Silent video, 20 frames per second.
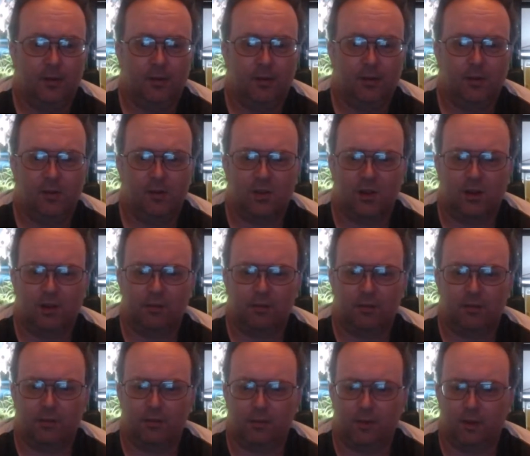
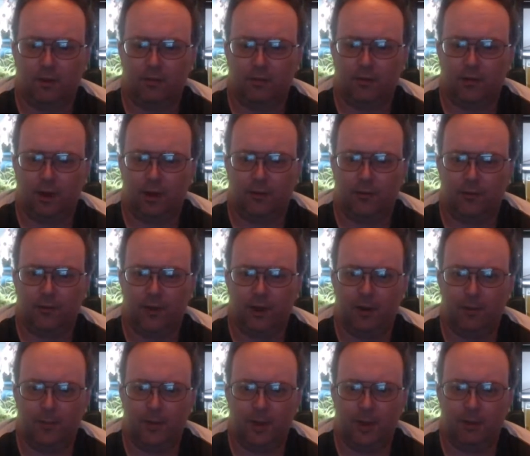I've done a
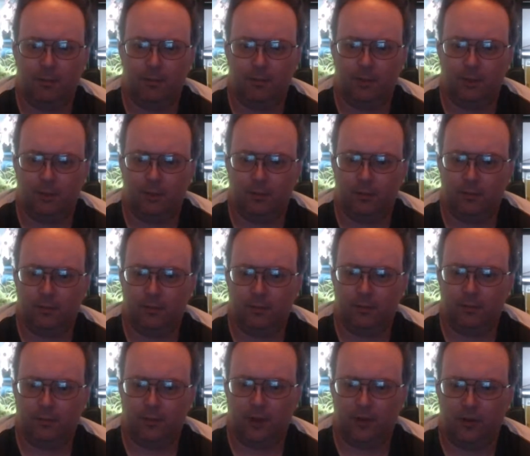fair bit, but
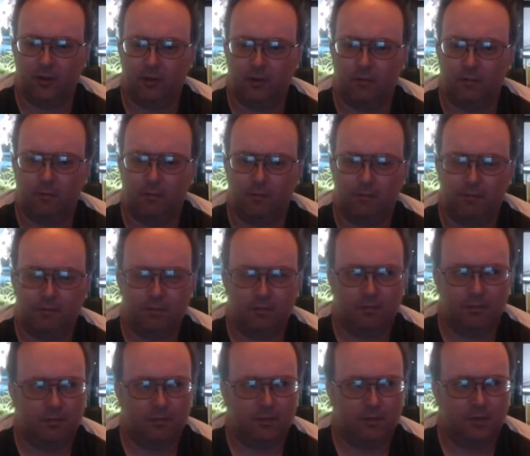nothing
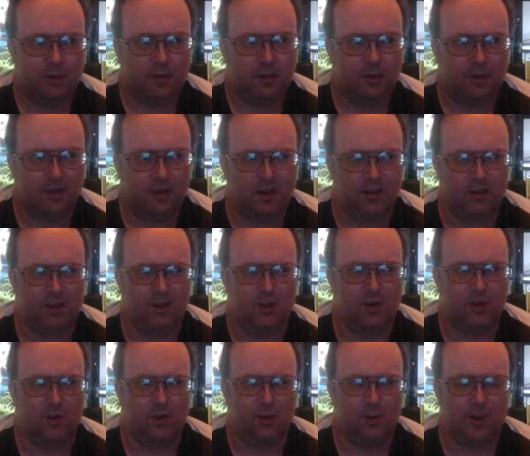
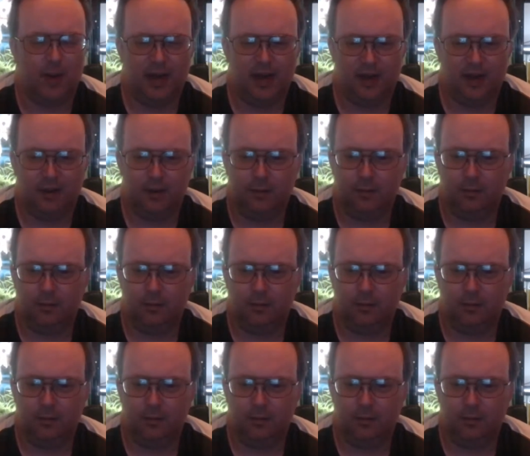too bad.